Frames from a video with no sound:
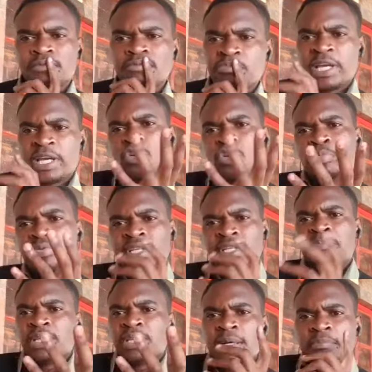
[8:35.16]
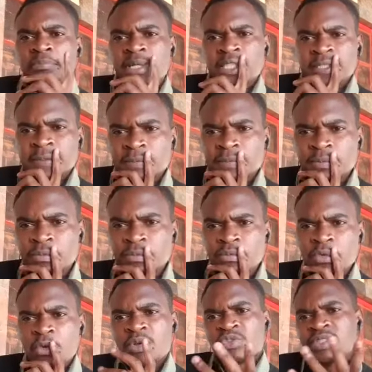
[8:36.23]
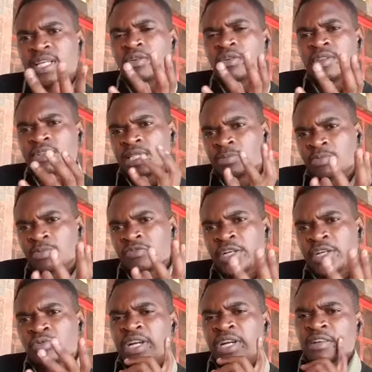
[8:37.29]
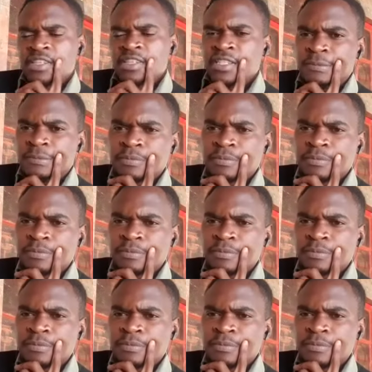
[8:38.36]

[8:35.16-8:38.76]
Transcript: by corporate, a big company? Also take on that in terms of right to privacy.